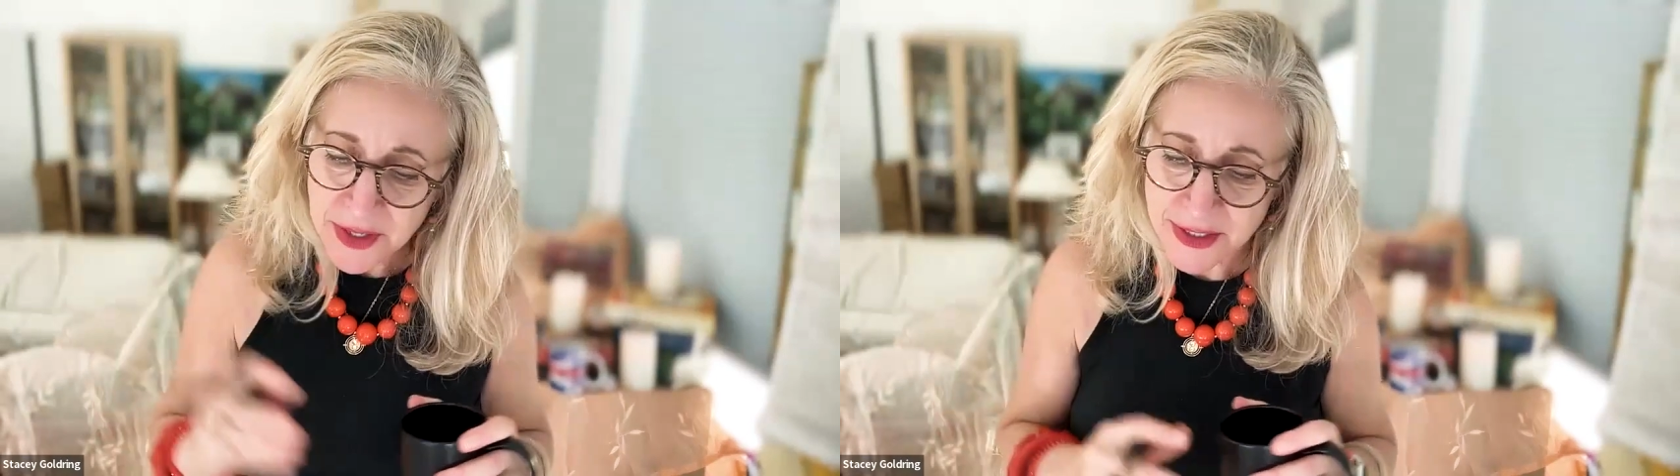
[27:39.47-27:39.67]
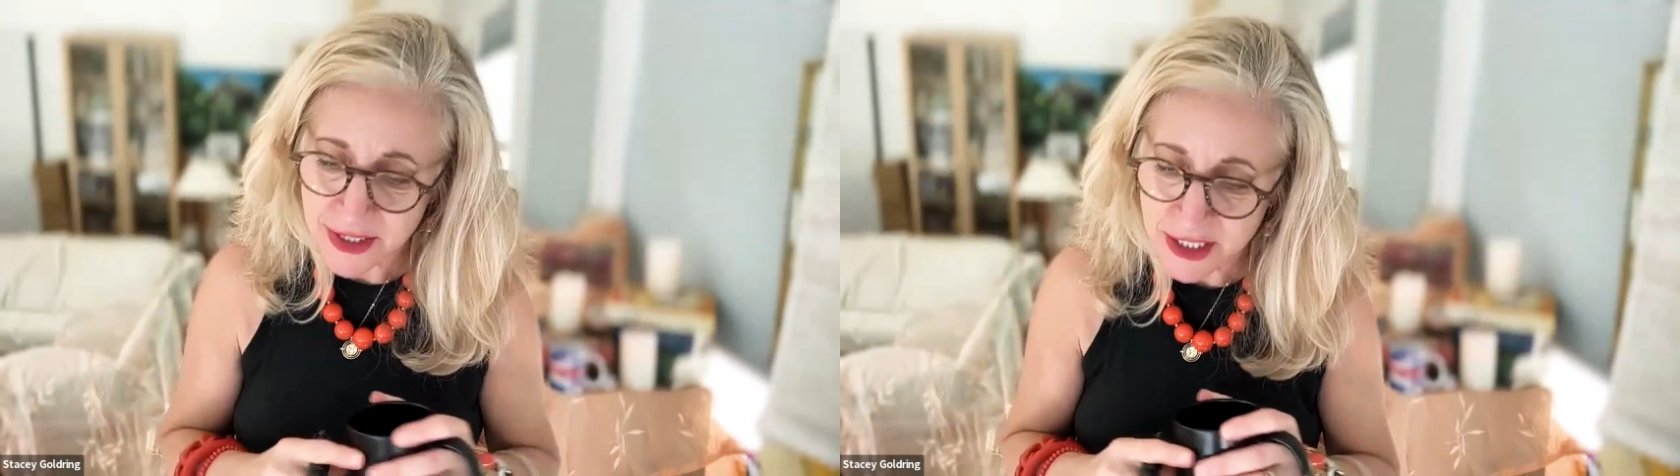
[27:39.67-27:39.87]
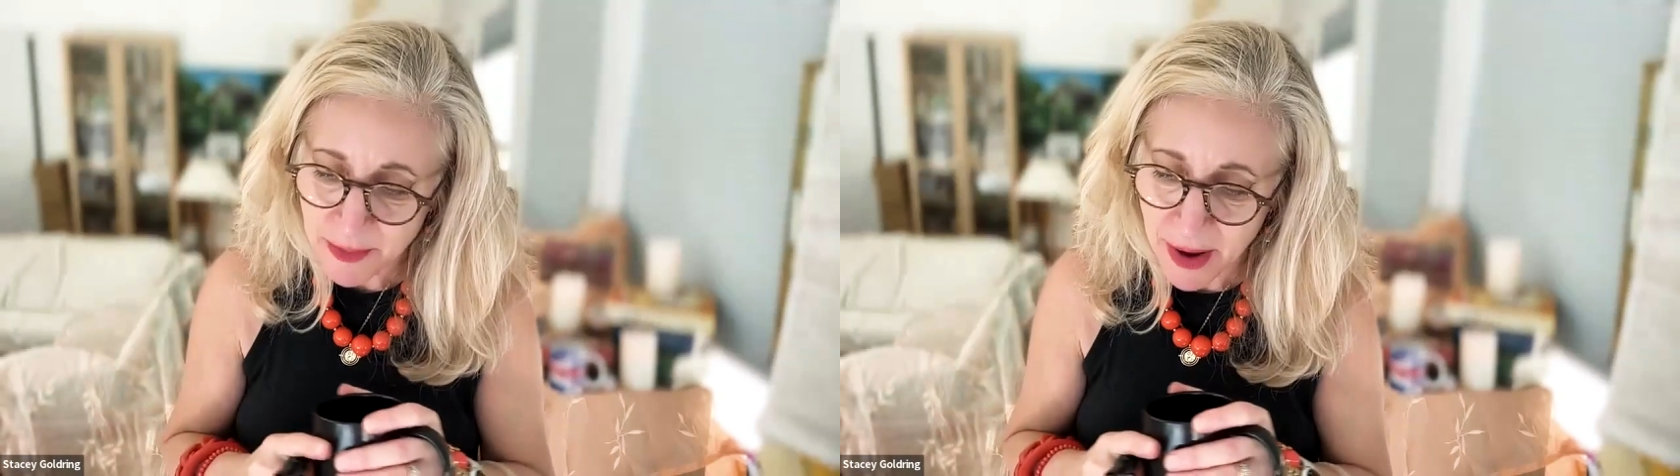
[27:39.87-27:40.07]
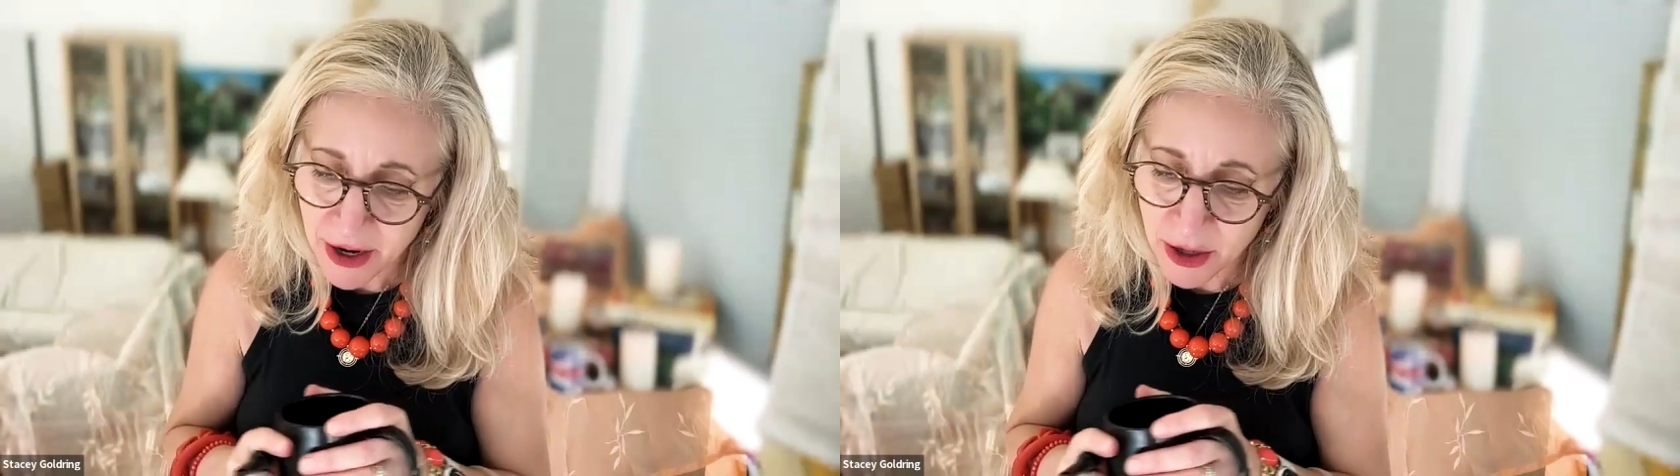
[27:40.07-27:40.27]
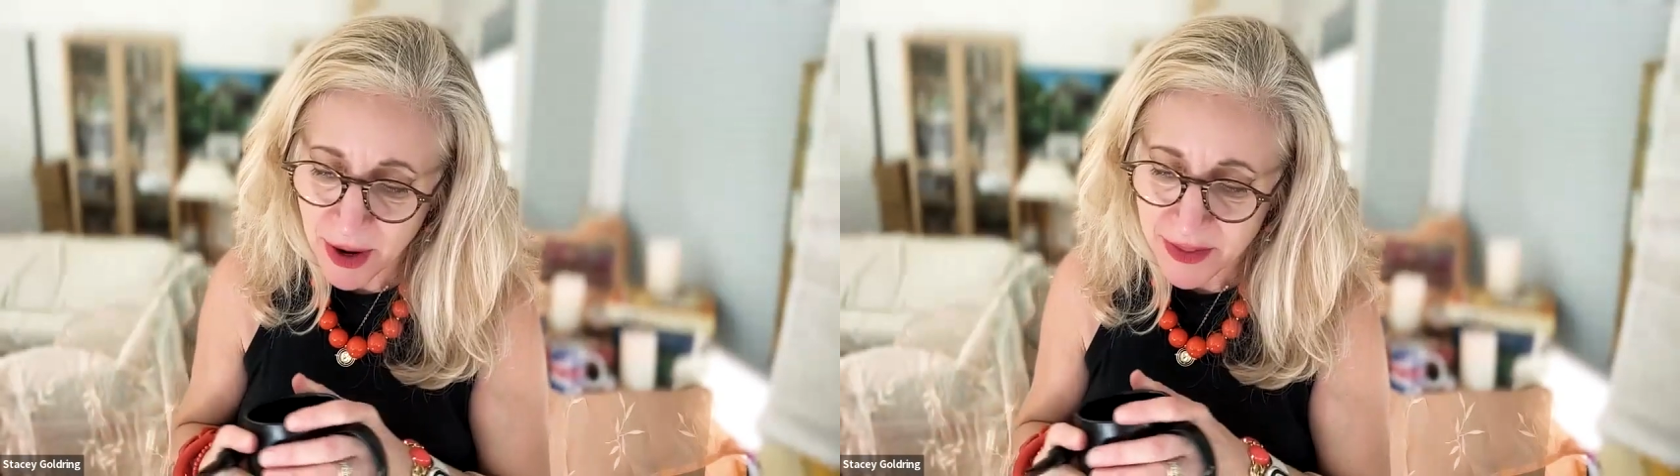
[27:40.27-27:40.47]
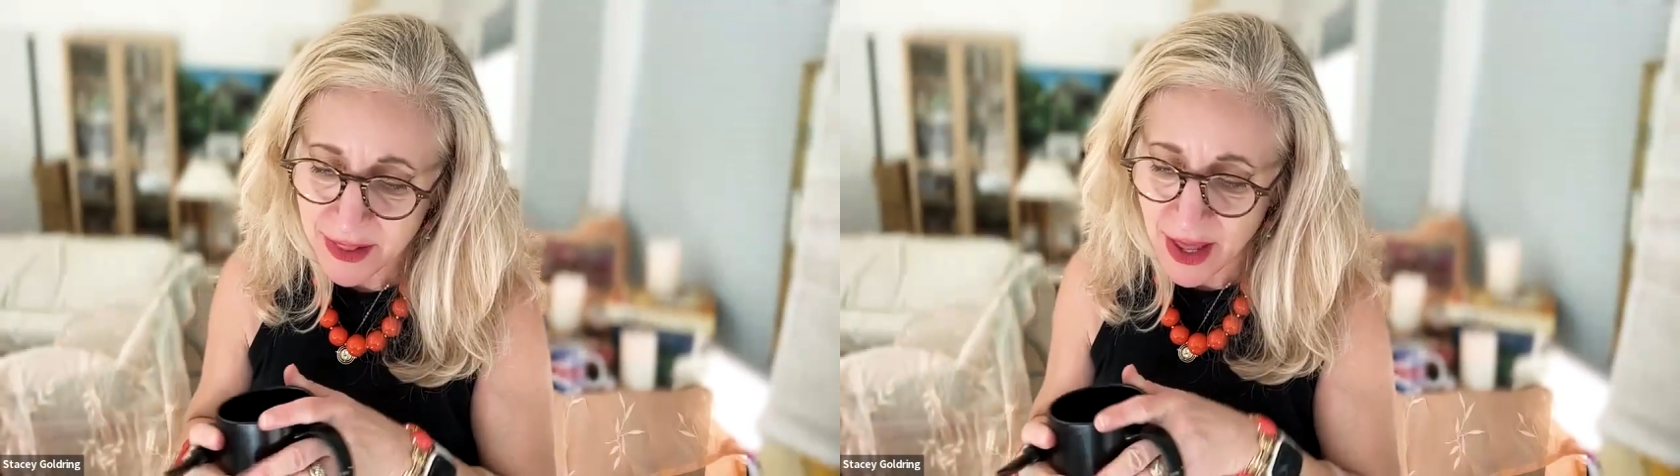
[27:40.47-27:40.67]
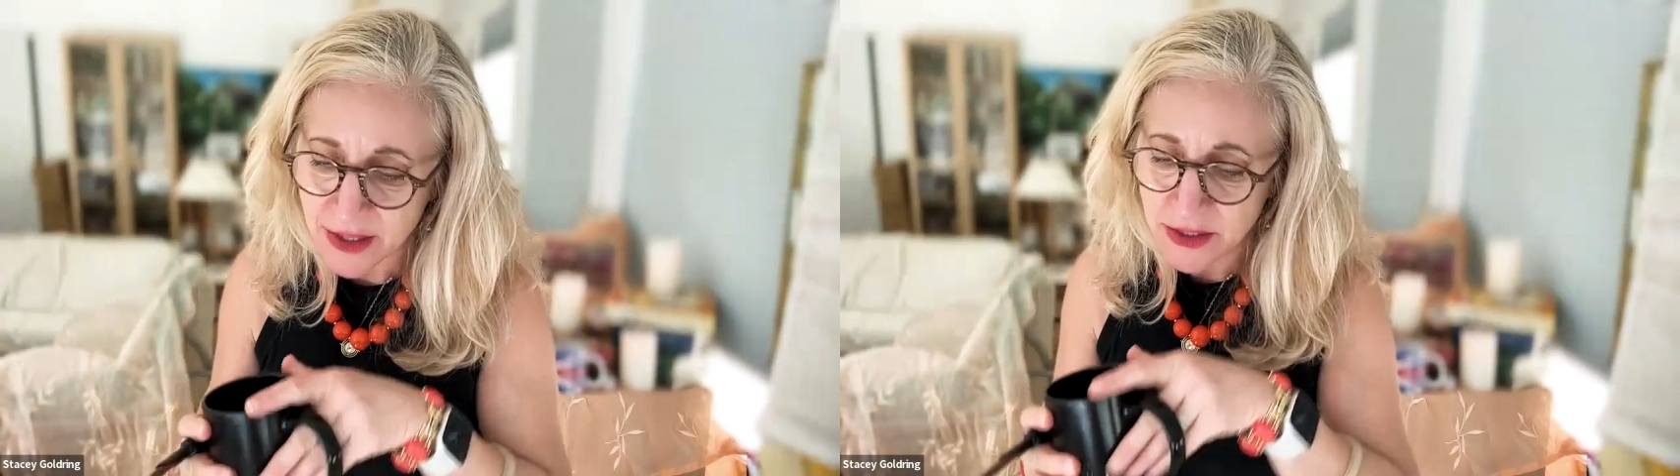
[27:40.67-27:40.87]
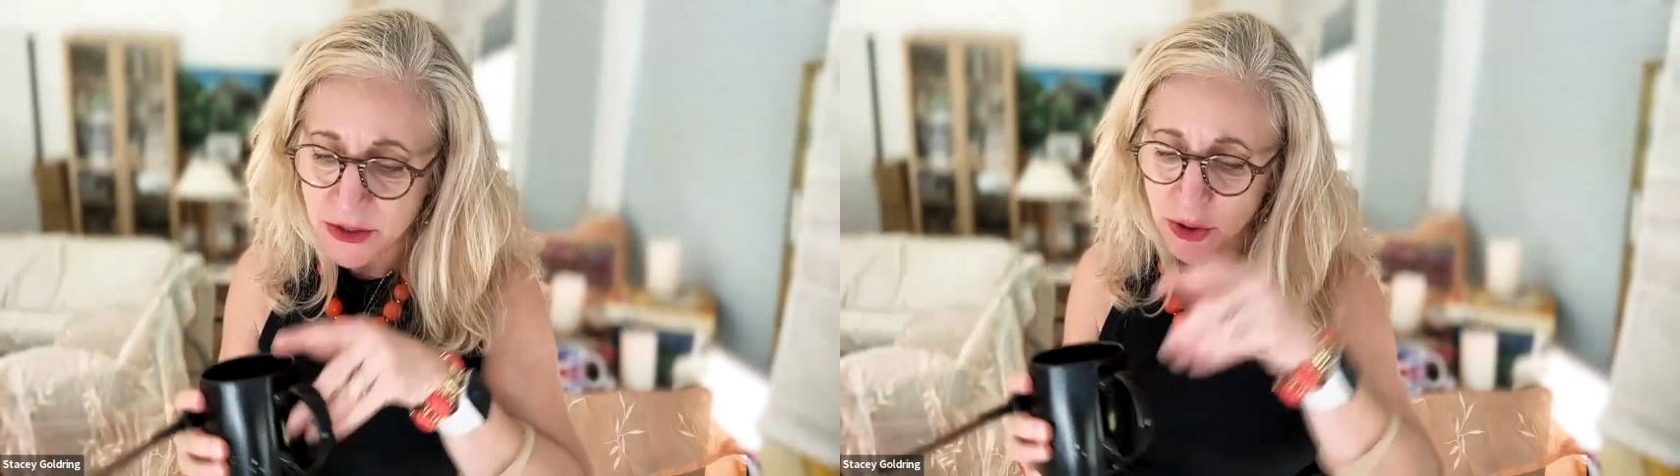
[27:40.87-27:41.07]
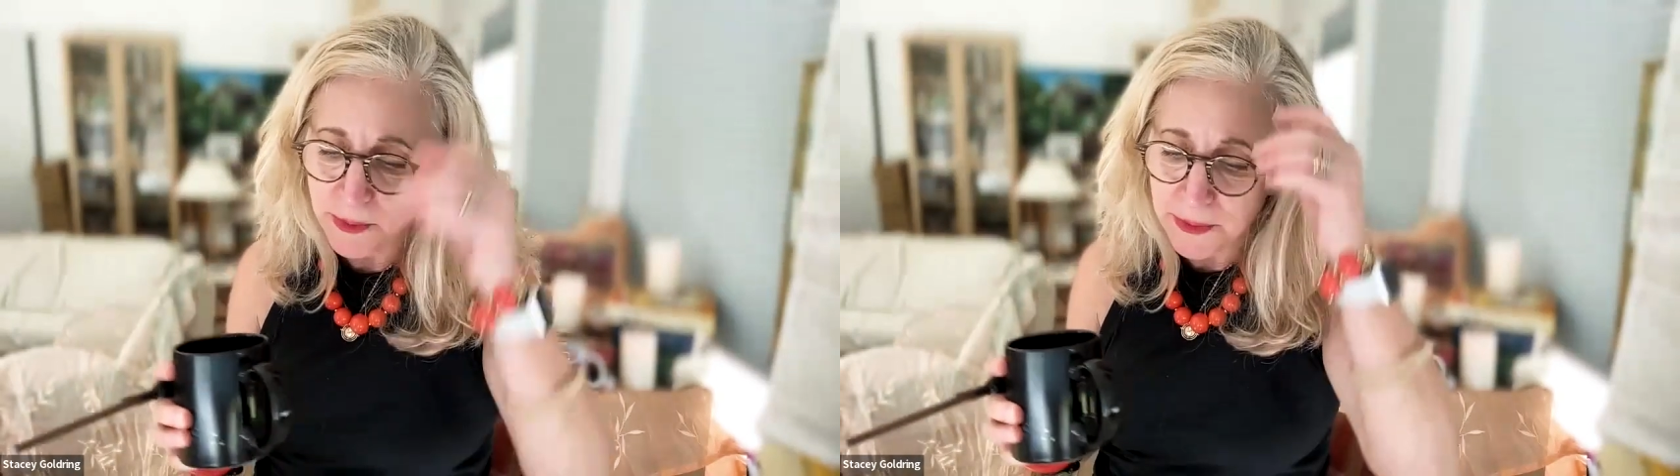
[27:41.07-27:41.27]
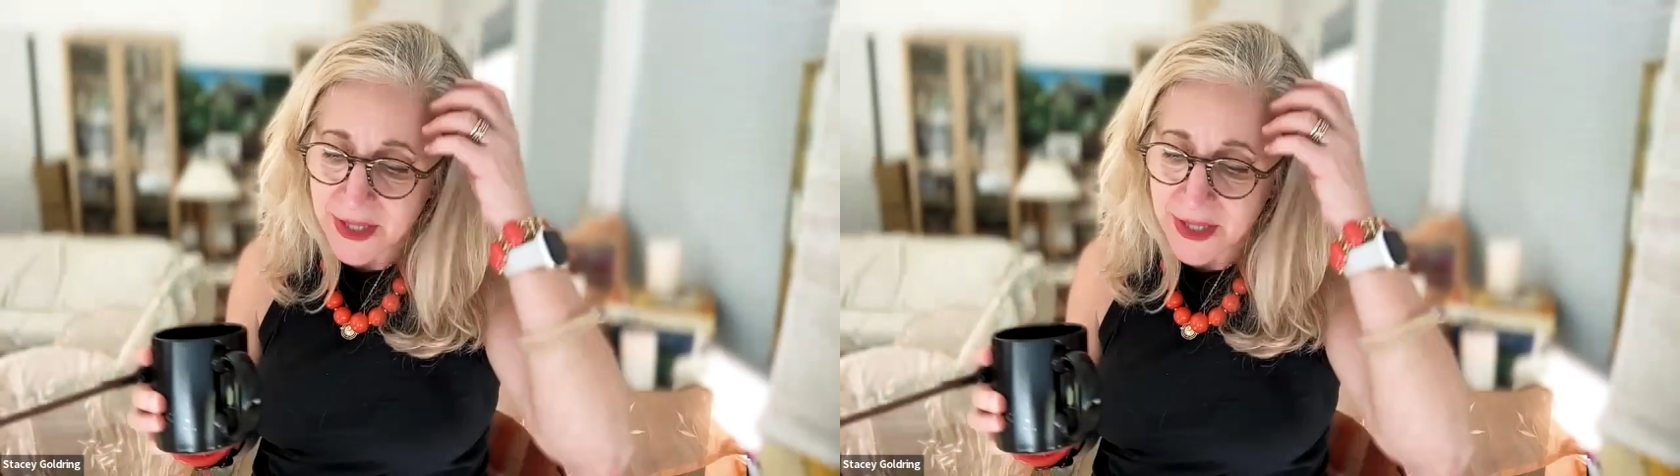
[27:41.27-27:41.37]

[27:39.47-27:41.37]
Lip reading: is inspired by the Latin term